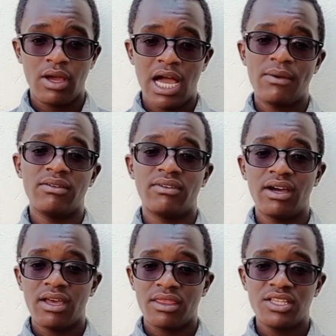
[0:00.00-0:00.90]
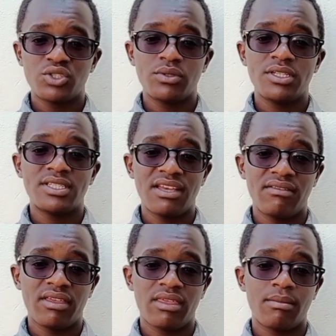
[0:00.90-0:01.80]
However, this
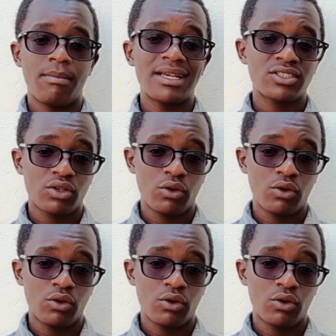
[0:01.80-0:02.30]
27th, Mast